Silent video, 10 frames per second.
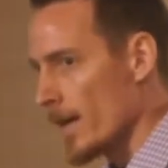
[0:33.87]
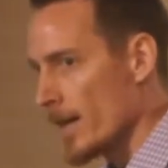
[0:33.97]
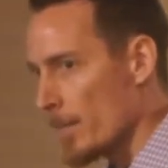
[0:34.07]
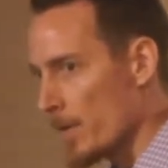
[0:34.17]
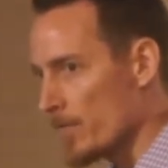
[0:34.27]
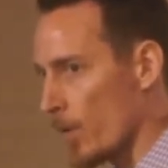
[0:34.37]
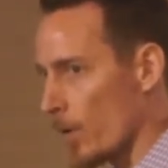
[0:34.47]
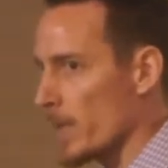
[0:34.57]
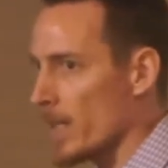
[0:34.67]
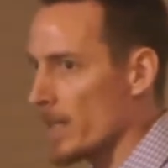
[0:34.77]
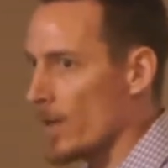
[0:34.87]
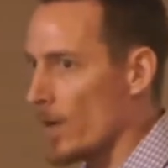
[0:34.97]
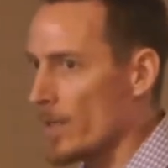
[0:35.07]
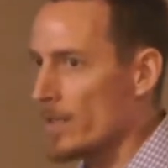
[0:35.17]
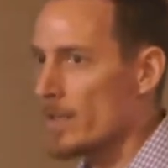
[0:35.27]
Now, before we get
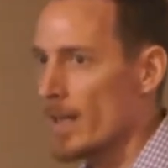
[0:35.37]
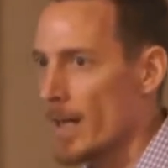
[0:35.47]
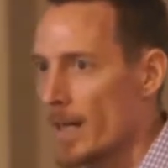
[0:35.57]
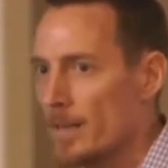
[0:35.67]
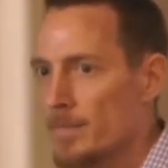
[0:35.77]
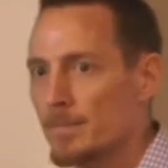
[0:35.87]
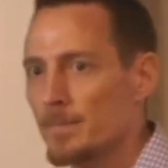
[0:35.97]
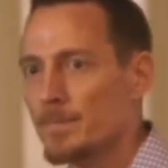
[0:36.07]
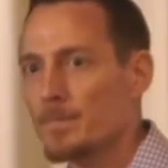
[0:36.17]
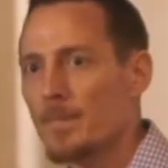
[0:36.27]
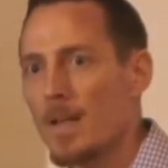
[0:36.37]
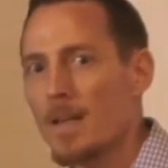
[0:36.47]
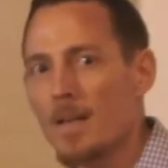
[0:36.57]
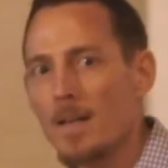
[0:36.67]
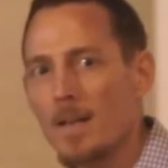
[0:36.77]
going today,
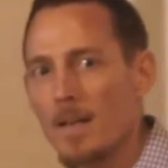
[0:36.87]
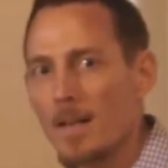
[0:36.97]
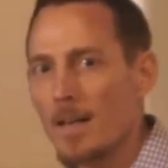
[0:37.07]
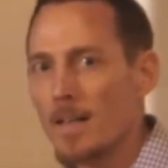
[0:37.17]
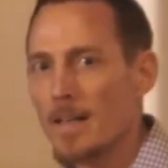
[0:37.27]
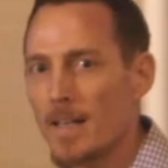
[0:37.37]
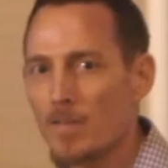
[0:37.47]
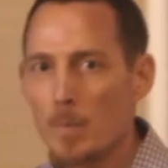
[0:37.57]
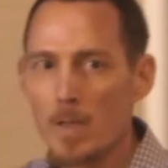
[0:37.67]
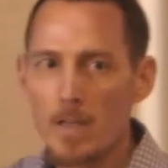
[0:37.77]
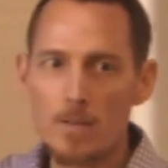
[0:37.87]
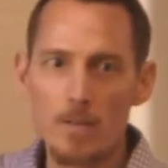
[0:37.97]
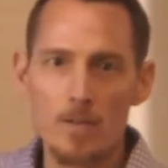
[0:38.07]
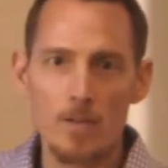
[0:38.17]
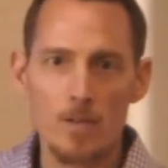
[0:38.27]
I'd like everybody
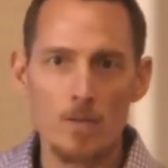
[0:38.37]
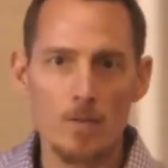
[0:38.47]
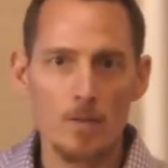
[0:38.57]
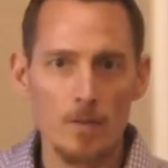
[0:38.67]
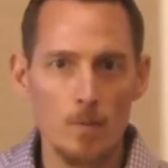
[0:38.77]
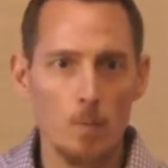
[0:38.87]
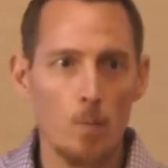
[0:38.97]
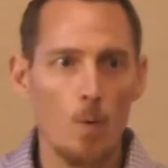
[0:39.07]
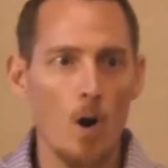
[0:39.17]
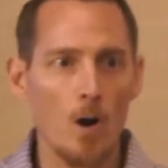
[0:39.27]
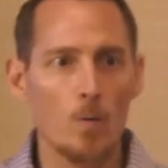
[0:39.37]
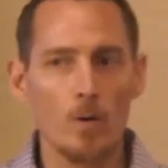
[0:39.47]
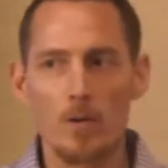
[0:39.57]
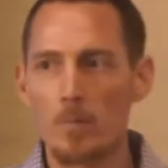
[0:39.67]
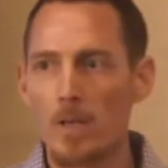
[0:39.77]
to just walk
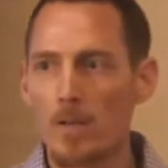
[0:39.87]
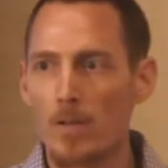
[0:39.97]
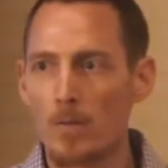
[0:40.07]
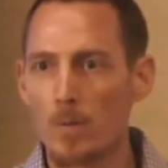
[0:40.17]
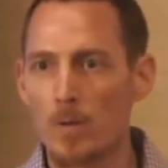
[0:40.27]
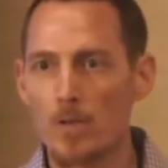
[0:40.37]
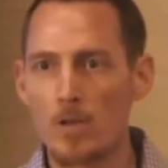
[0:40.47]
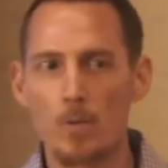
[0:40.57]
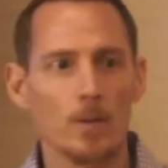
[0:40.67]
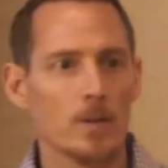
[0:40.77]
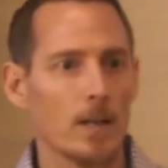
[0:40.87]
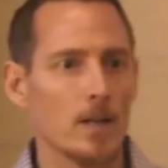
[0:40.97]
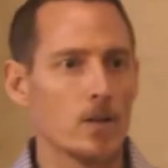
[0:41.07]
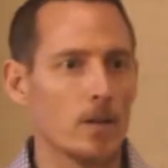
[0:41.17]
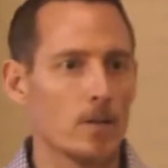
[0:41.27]
with me through a
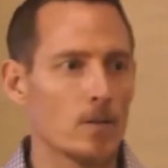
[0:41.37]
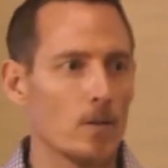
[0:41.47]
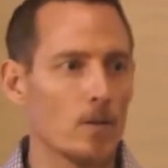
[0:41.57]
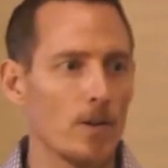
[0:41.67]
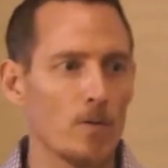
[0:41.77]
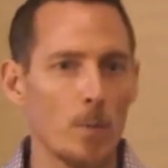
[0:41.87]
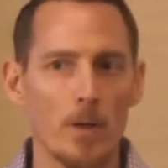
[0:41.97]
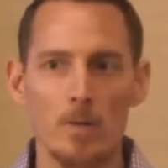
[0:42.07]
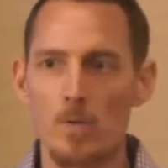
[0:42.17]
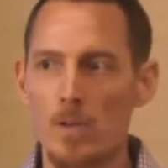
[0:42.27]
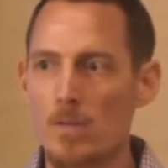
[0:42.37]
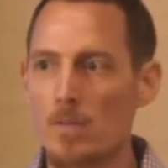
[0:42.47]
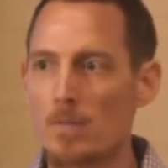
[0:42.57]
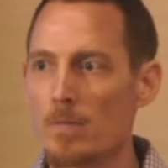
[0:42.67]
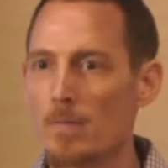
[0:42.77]
visualization. So if everybody would
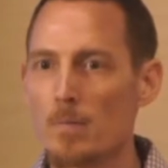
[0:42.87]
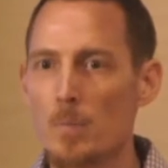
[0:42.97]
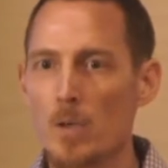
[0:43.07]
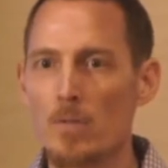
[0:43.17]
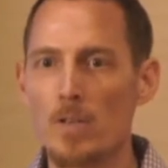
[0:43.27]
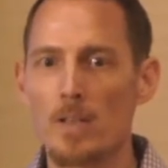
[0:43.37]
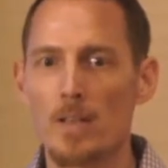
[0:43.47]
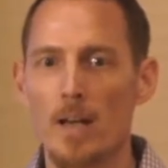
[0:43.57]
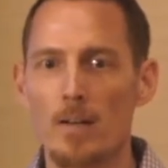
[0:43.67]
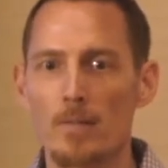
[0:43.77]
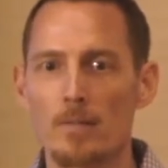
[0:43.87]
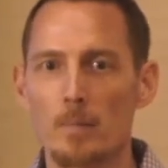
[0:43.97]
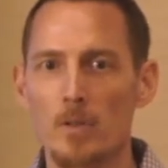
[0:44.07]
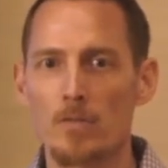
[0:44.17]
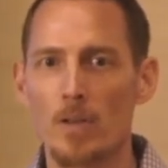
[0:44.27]
just put everything down,
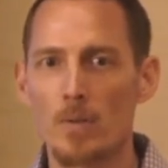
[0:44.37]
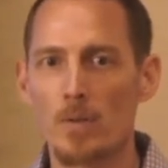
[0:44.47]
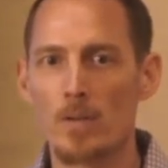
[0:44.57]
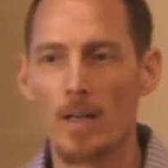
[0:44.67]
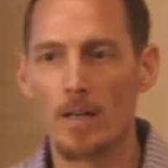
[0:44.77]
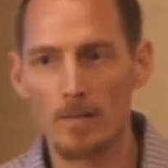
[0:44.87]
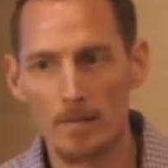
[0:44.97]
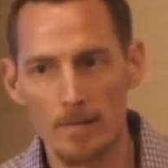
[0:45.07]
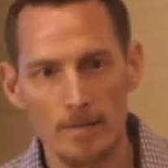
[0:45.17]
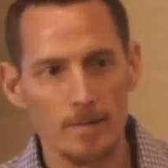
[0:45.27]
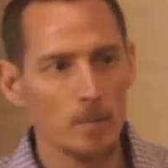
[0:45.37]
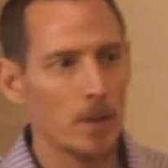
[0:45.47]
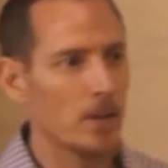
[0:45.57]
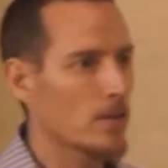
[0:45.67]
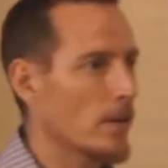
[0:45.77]
put your phones down,
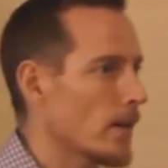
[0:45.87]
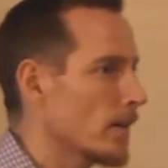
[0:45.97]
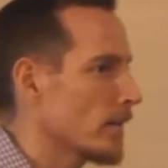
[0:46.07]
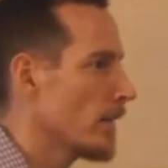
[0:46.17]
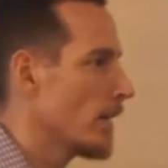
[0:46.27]
pens down.